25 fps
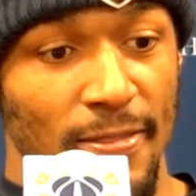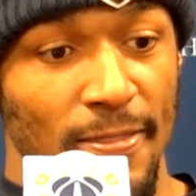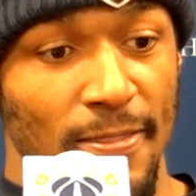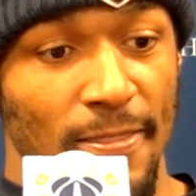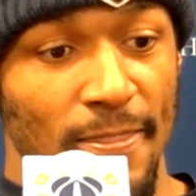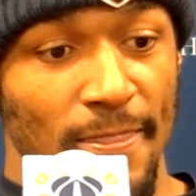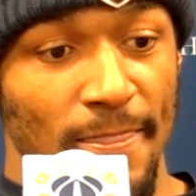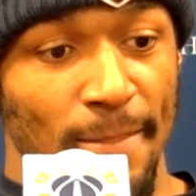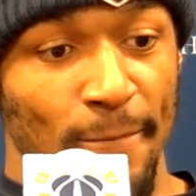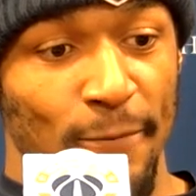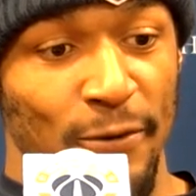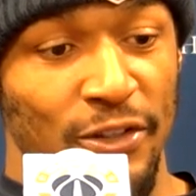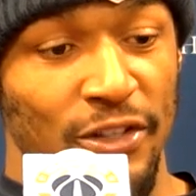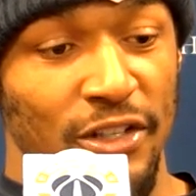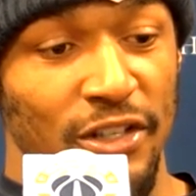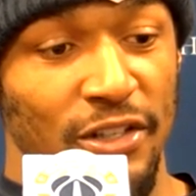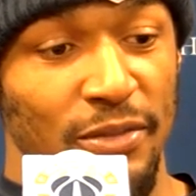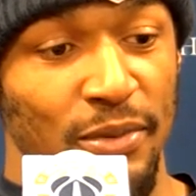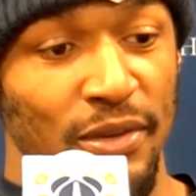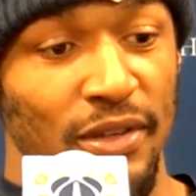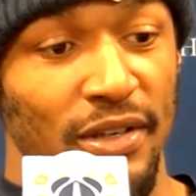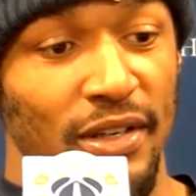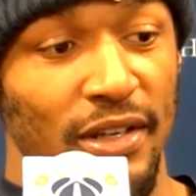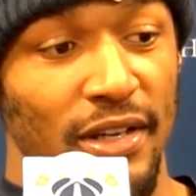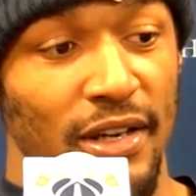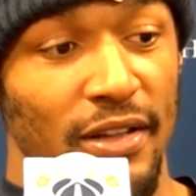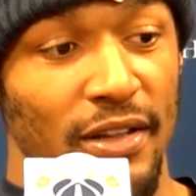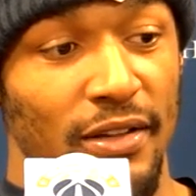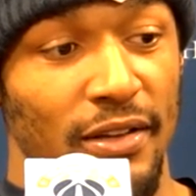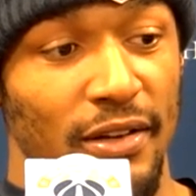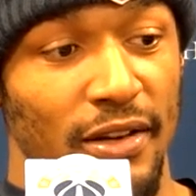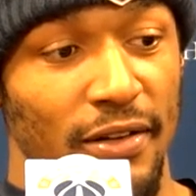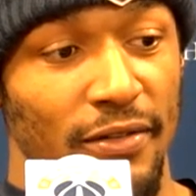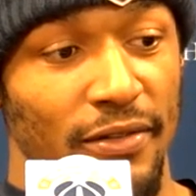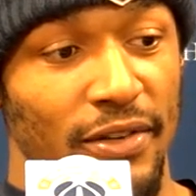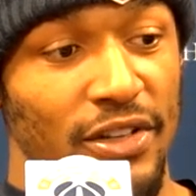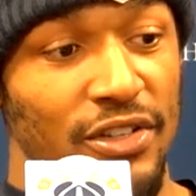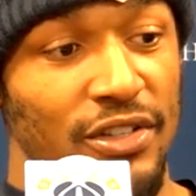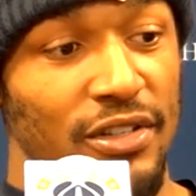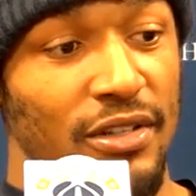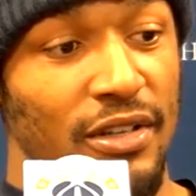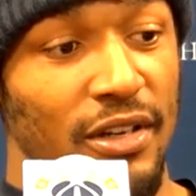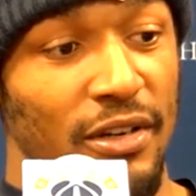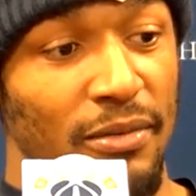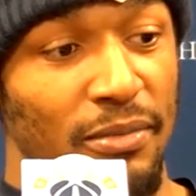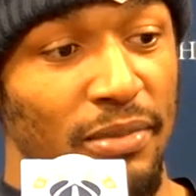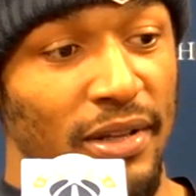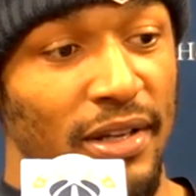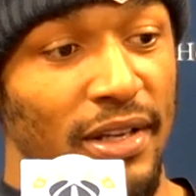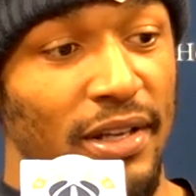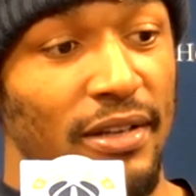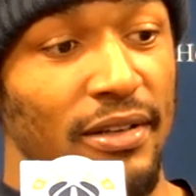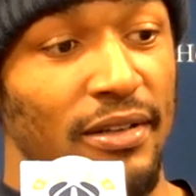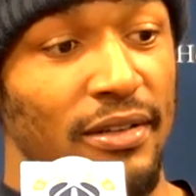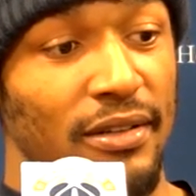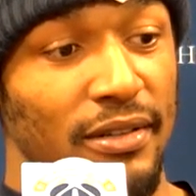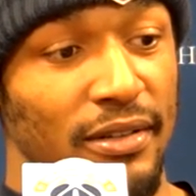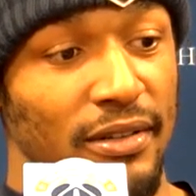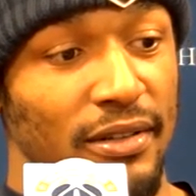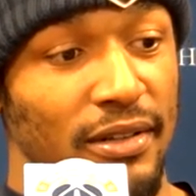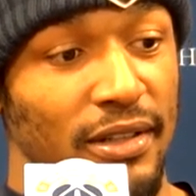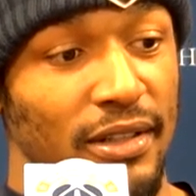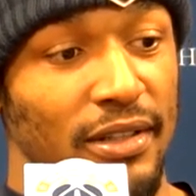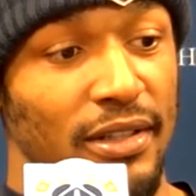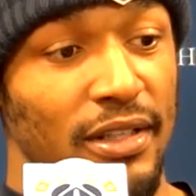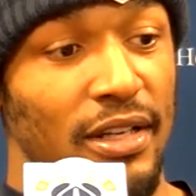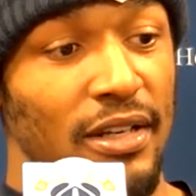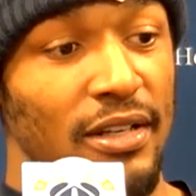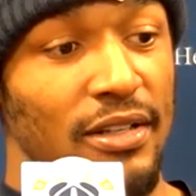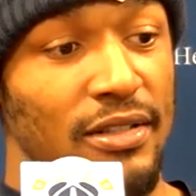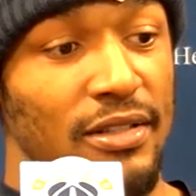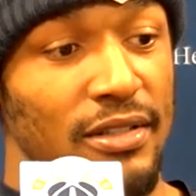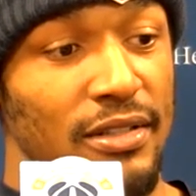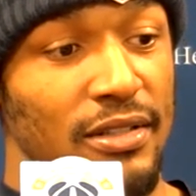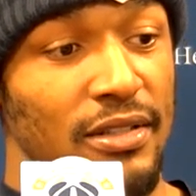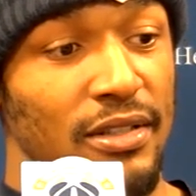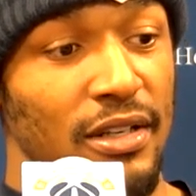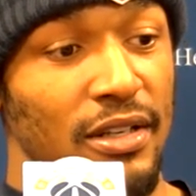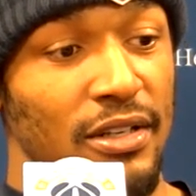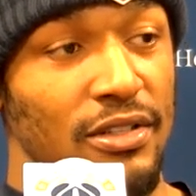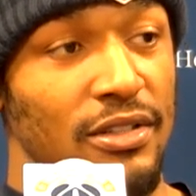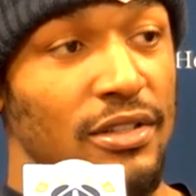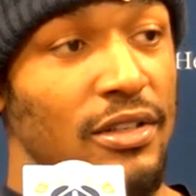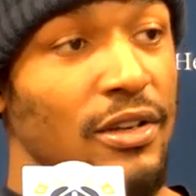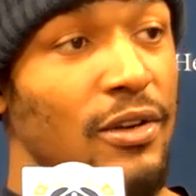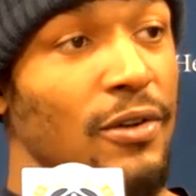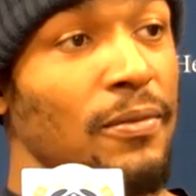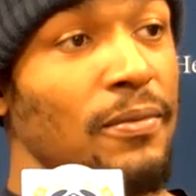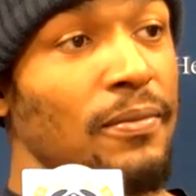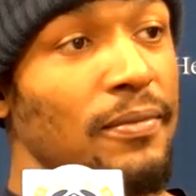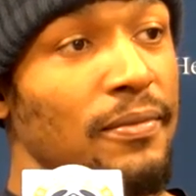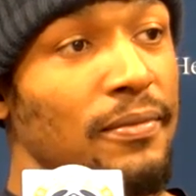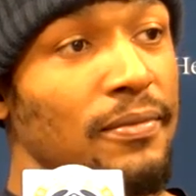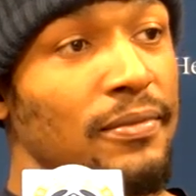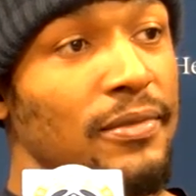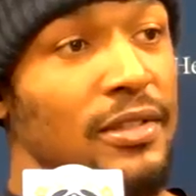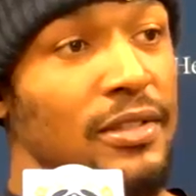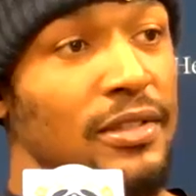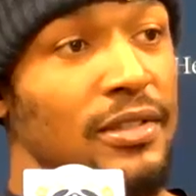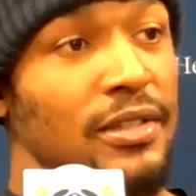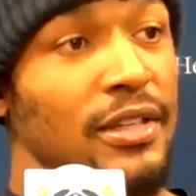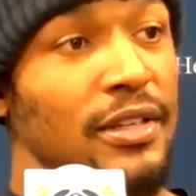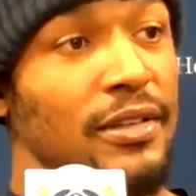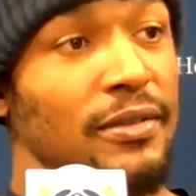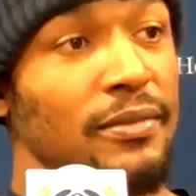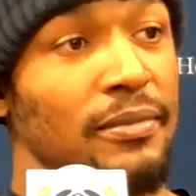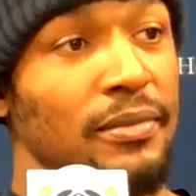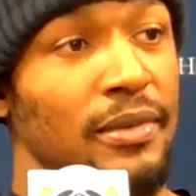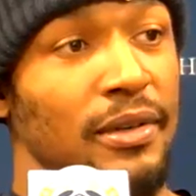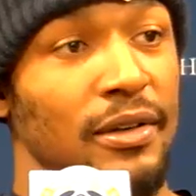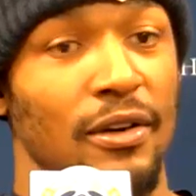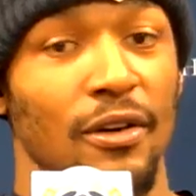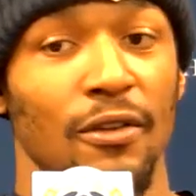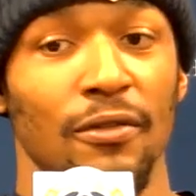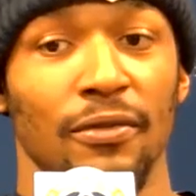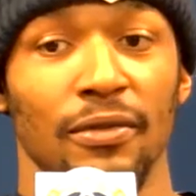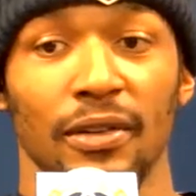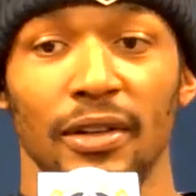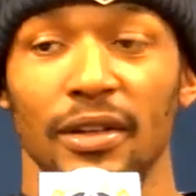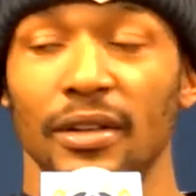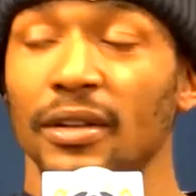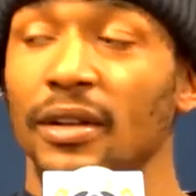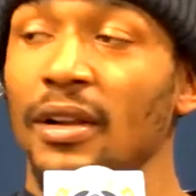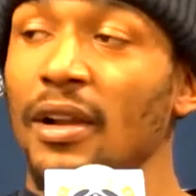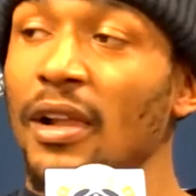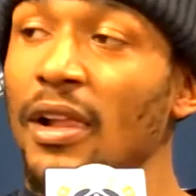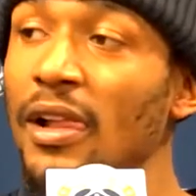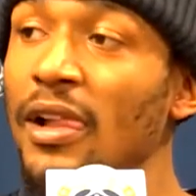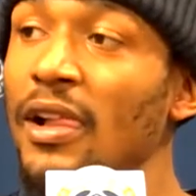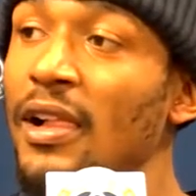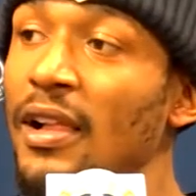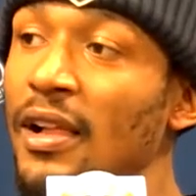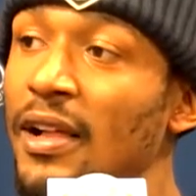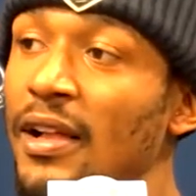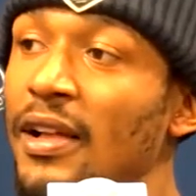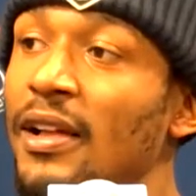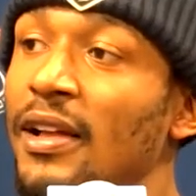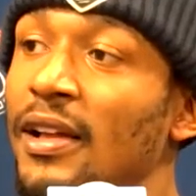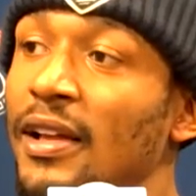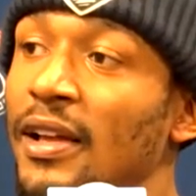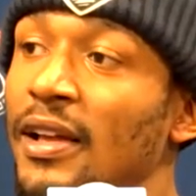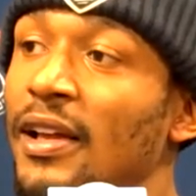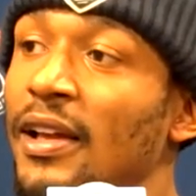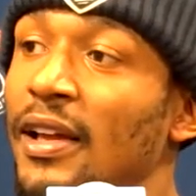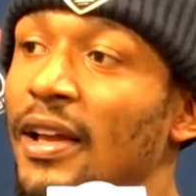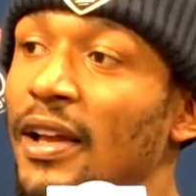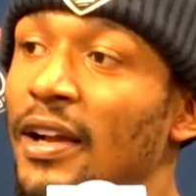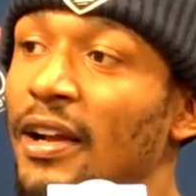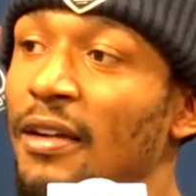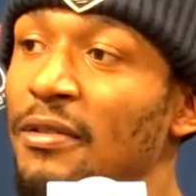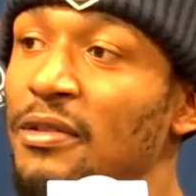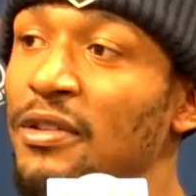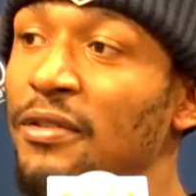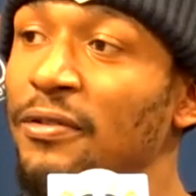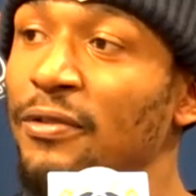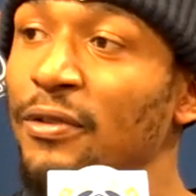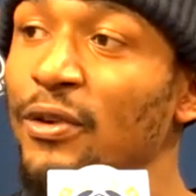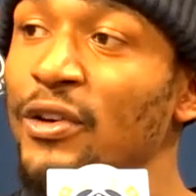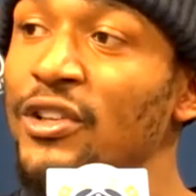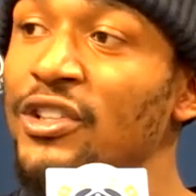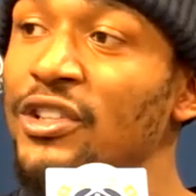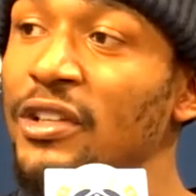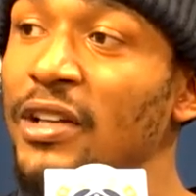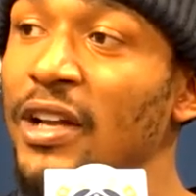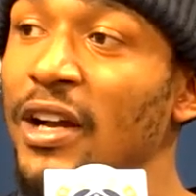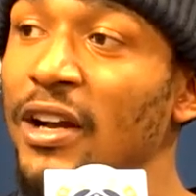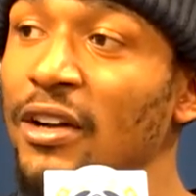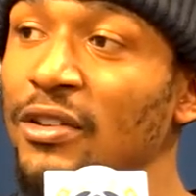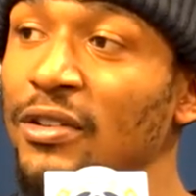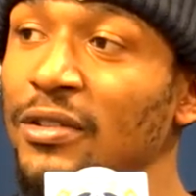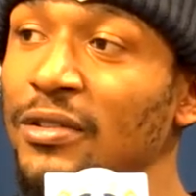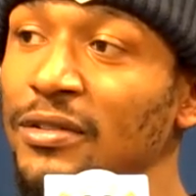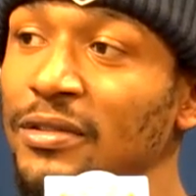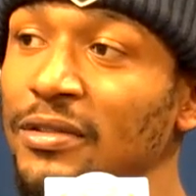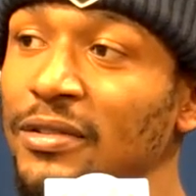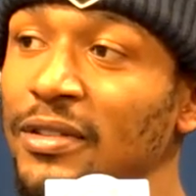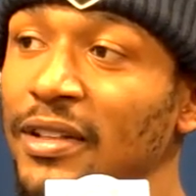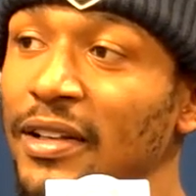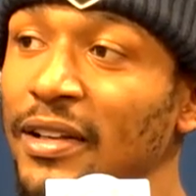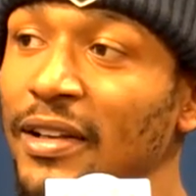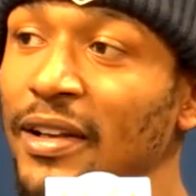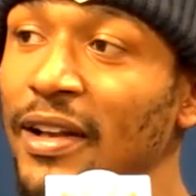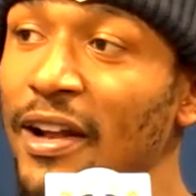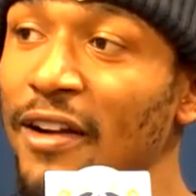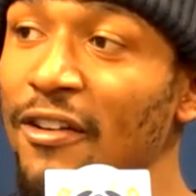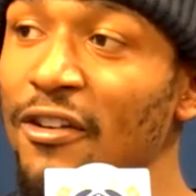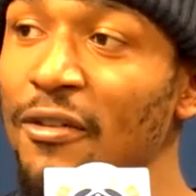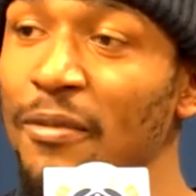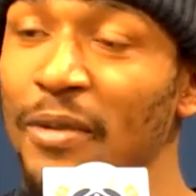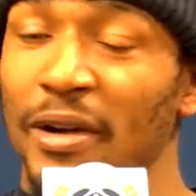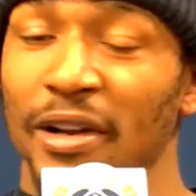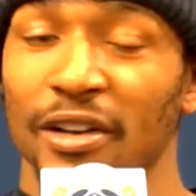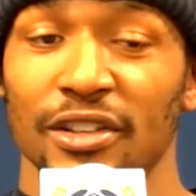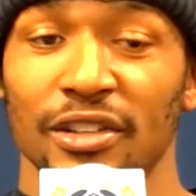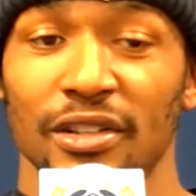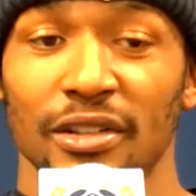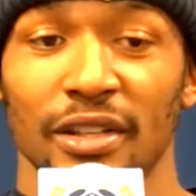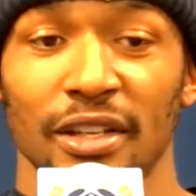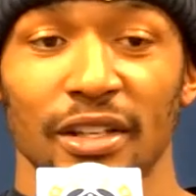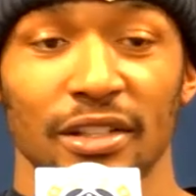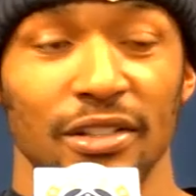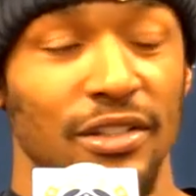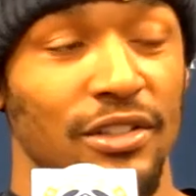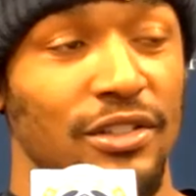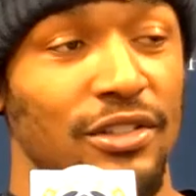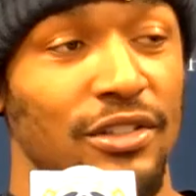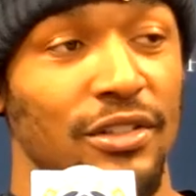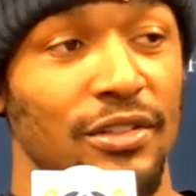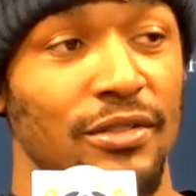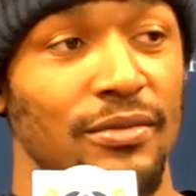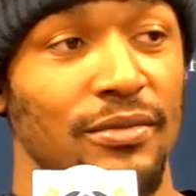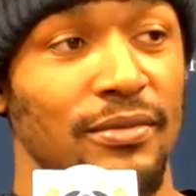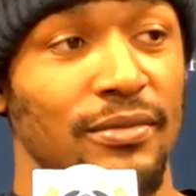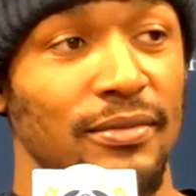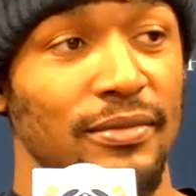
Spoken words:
what she's putting together, her vision, her plan. Like, that is dope to see. But hopefully it comes to fruition how everybody thinks it should.